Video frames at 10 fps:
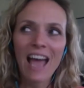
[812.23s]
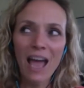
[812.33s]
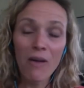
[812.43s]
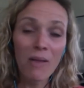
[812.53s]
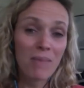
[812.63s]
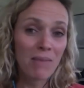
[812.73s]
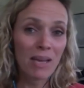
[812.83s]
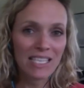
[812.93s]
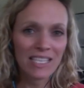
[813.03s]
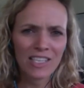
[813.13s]
how I made
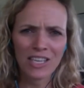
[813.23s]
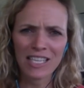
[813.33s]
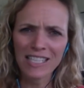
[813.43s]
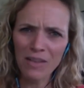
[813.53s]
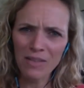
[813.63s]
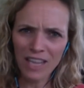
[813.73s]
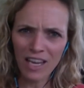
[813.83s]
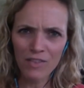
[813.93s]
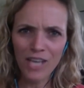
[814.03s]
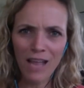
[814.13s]
my decision. It sounds
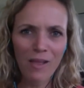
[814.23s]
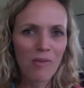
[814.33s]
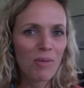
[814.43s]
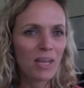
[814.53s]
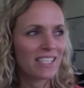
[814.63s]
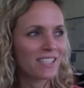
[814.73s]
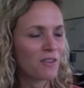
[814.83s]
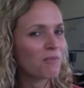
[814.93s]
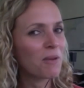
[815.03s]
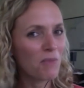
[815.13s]
kind of shallow, but it's
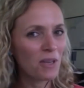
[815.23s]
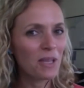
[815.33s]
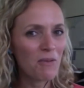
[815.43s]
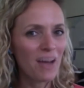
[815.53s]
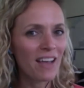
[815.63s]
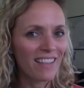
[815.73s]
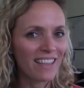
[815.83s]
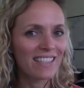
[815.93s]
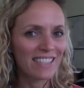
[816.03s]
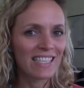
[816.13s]
served me really well
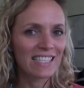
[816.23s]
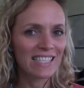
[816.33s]
since